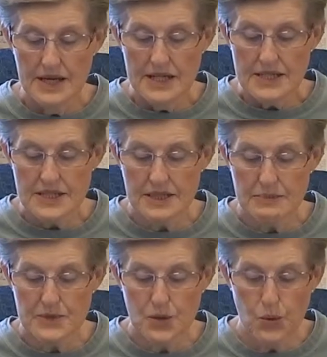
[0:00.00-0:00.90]

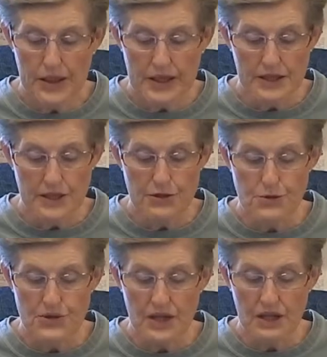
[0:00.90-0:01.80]
slipped quickly
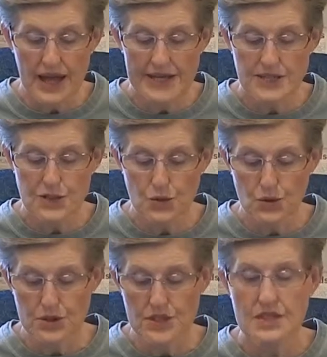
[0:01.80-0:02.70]
through the glass
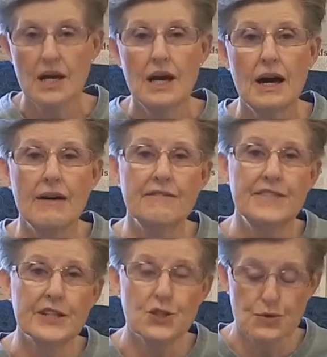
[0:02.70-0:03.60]
doors of
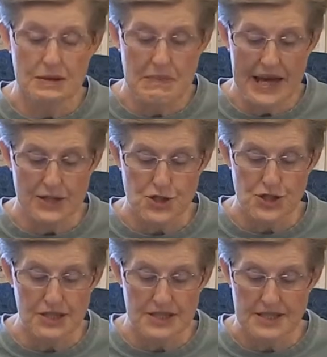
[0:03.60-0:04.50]
Victory
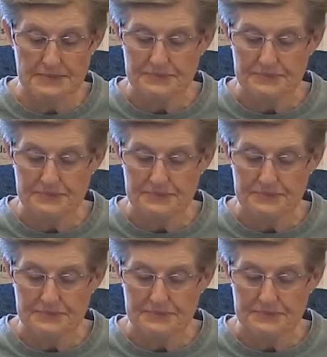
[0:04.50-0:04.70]
Mansions,